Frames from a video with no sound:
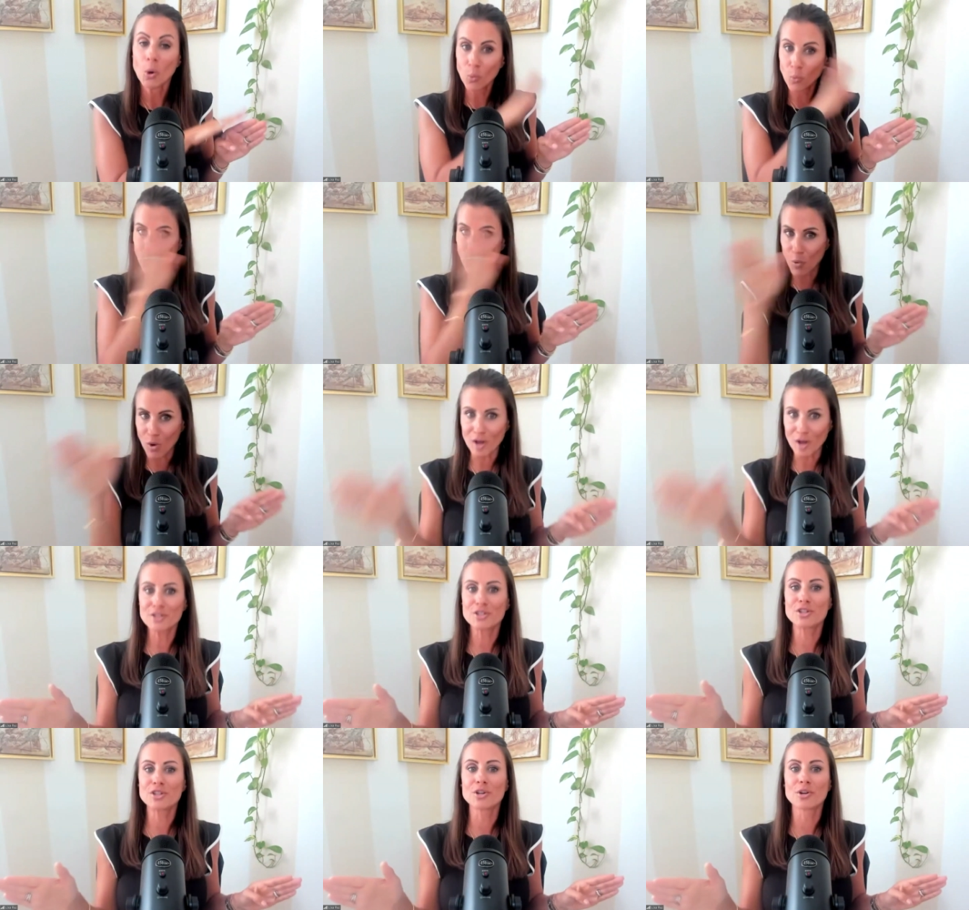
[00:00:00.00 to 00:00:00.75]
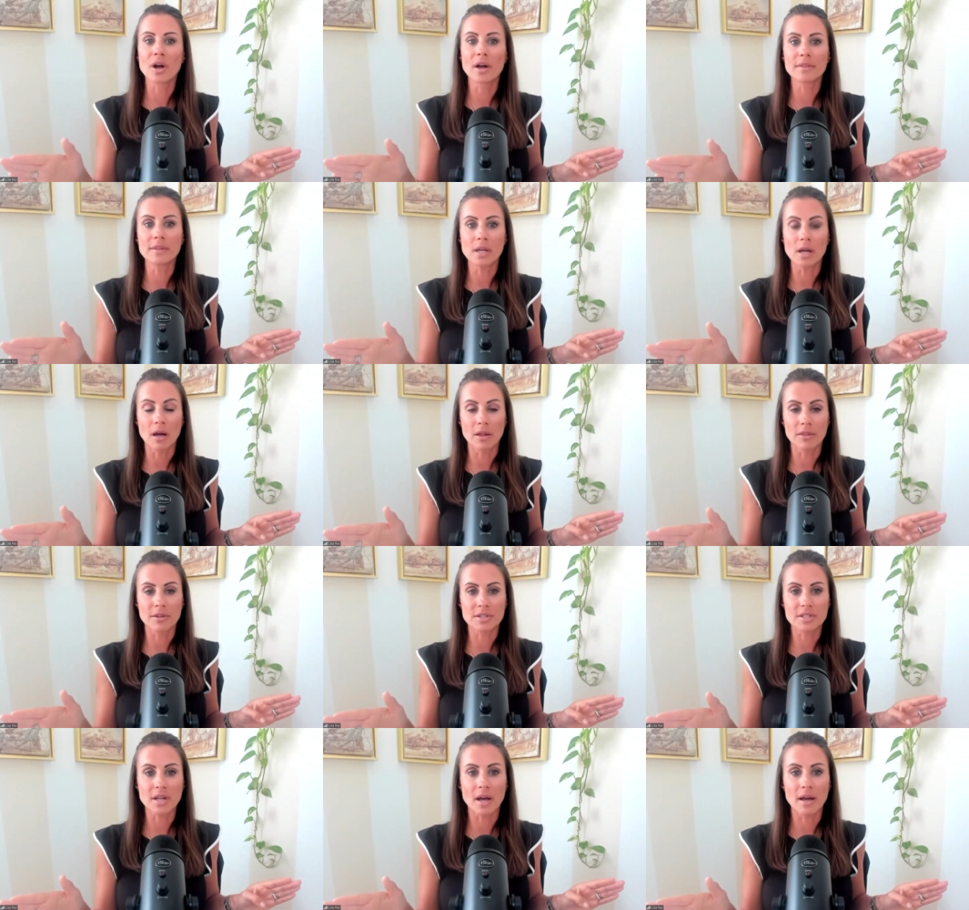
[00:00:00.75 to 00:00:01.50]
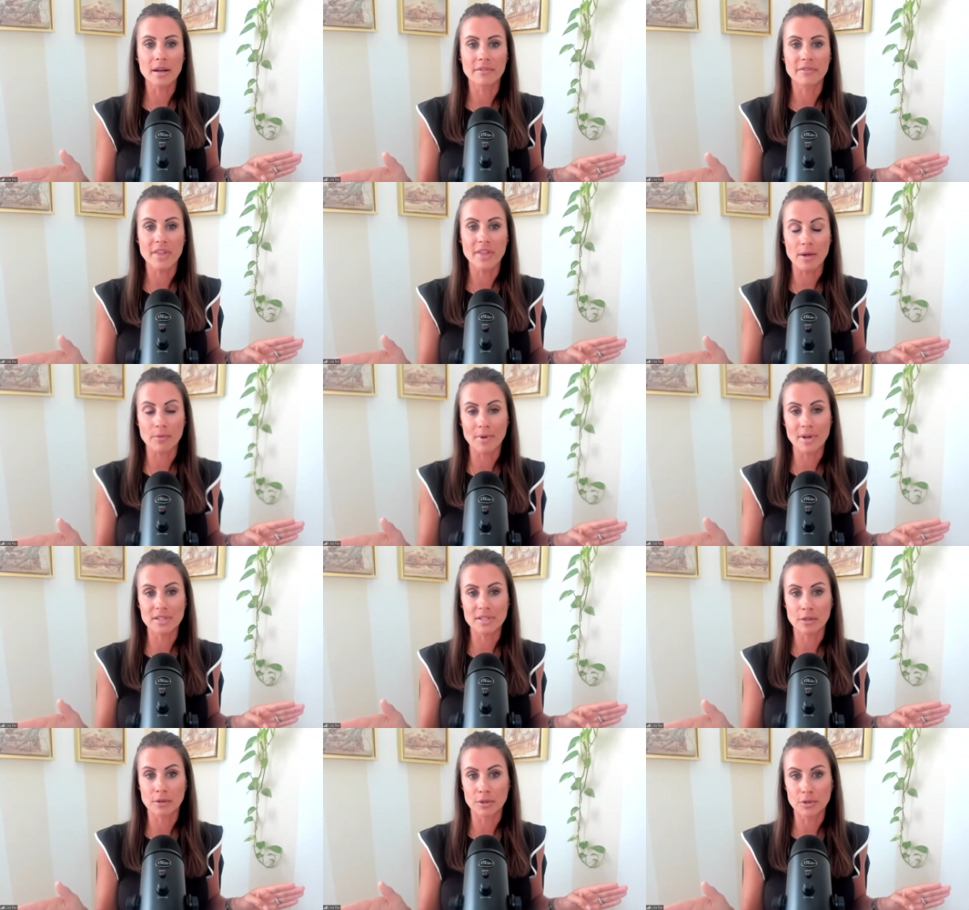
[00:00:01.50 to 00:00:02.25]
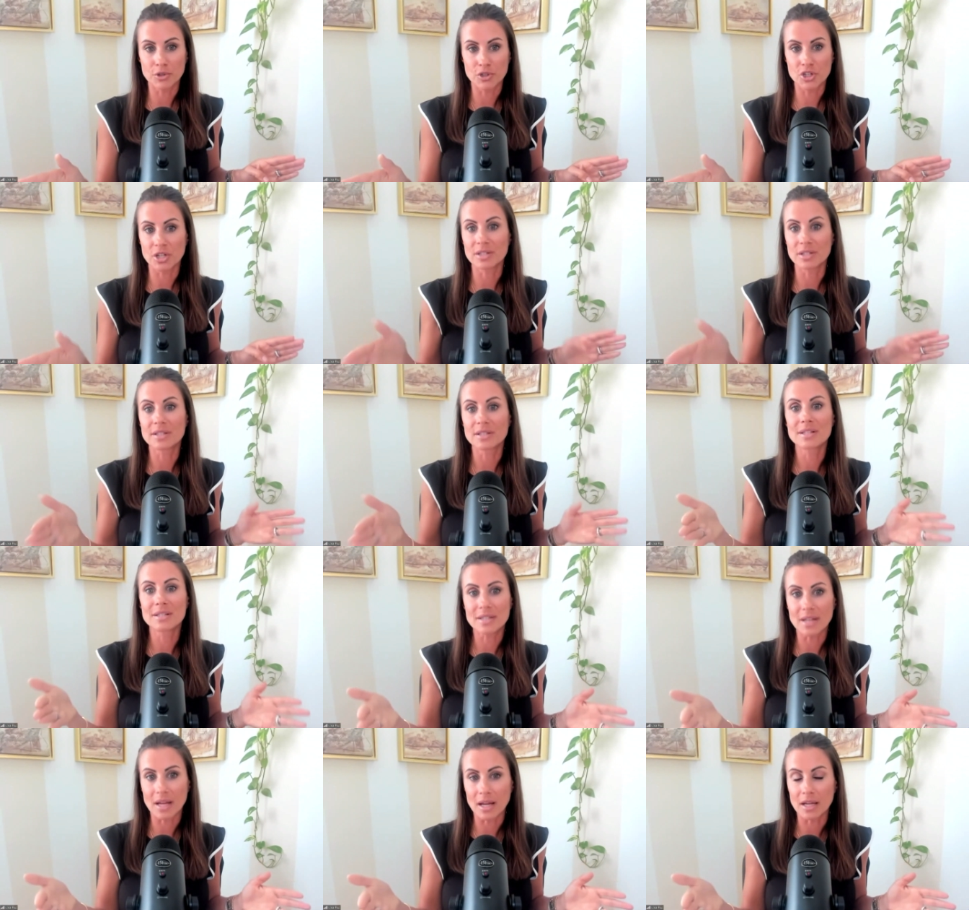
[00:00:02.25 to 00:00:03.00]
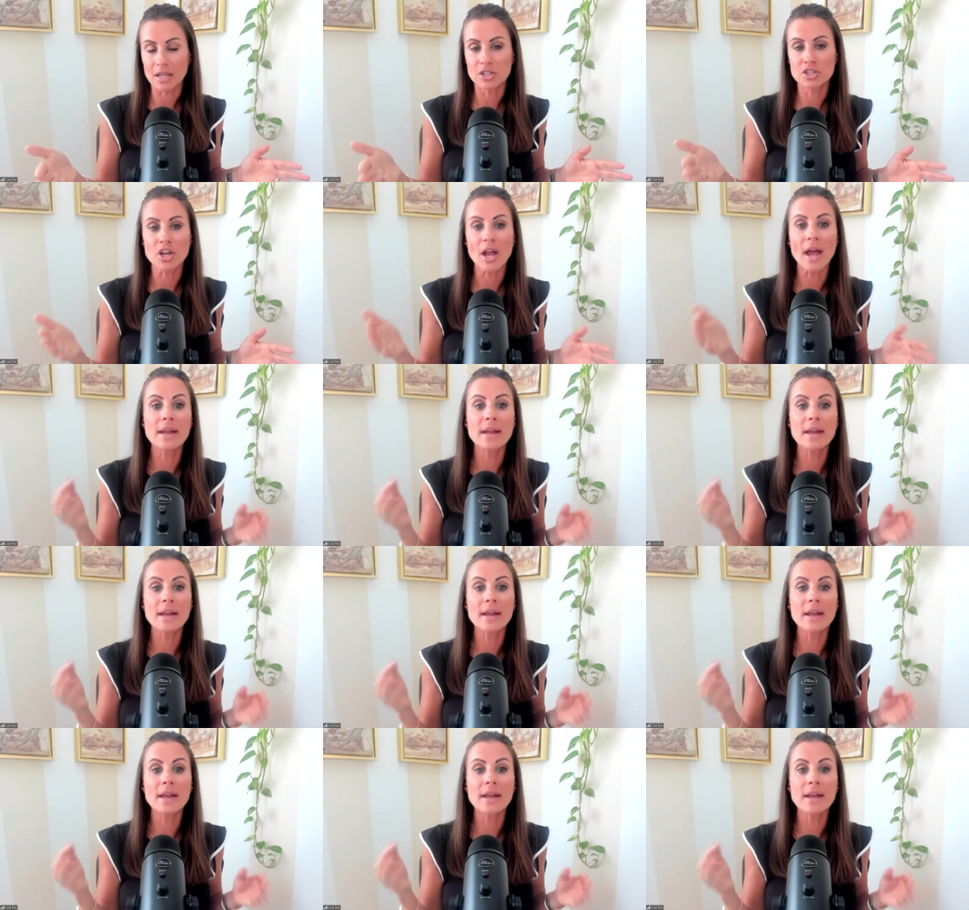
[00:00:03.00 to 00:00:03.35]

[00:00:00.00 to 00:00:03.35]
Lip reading: once you're on the other side of that resolution stage.